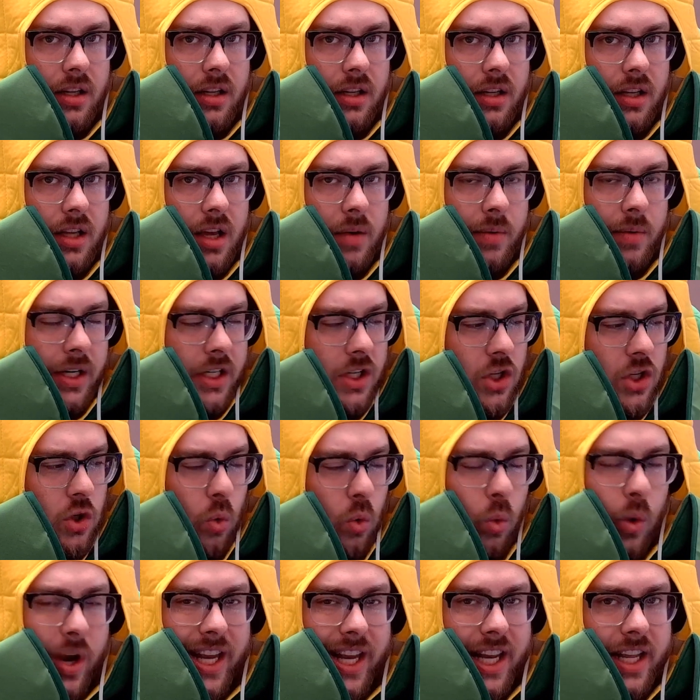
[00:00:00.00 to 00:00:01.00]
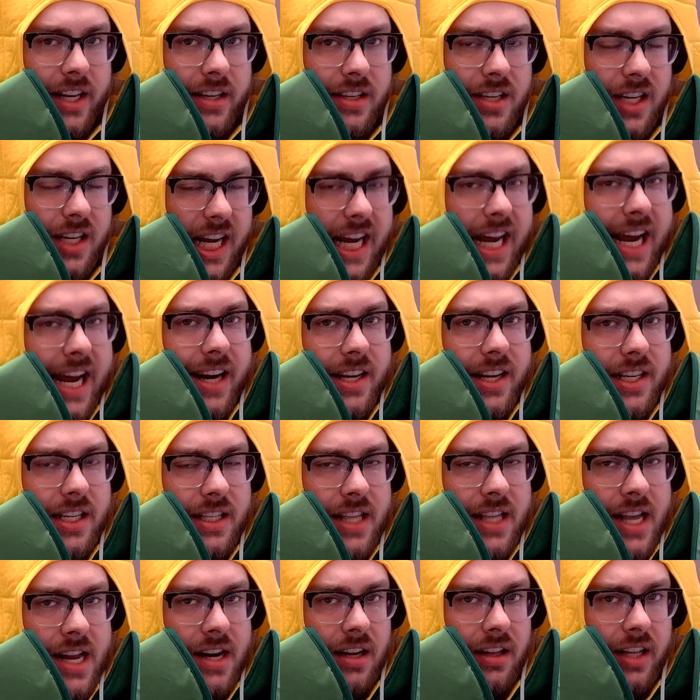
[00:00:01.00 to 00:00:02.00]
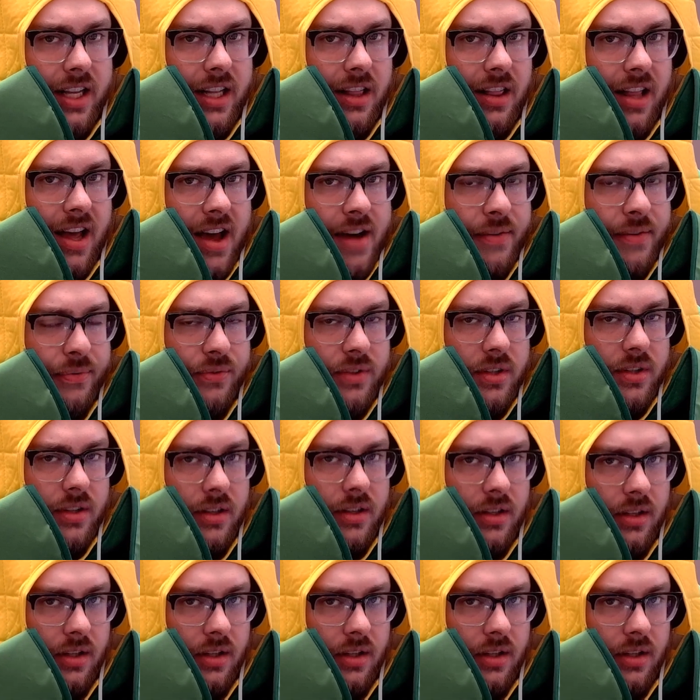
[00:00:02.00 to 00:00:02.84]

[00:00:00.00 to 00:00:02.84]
Can we tweet it to accidentally left?